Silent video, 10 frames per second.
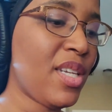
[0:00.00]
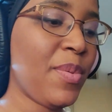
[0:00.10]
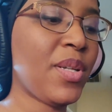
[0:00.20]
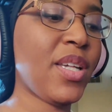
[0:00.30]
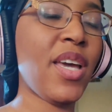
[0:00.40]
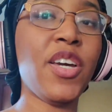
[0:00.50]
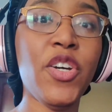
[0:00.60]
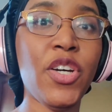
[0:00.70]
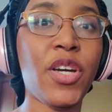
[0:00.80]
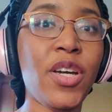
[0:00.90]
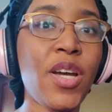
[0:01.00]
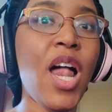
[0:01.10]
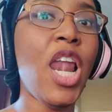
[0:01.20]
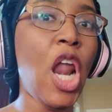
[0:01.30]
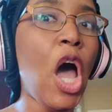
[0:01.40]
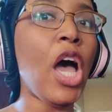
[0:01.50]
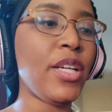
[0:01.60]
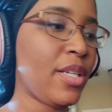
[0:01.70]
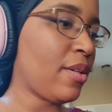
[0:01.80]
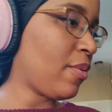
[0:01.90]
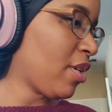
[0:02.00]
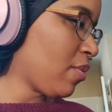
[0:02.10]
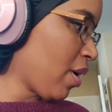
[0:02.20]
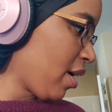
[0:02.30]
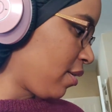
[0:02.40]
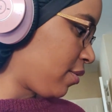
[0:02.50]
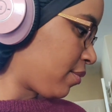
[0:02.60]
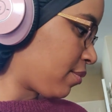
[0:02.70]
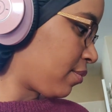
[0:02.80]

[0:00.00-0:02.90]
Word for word: Typically, I cook a lot. What do you want?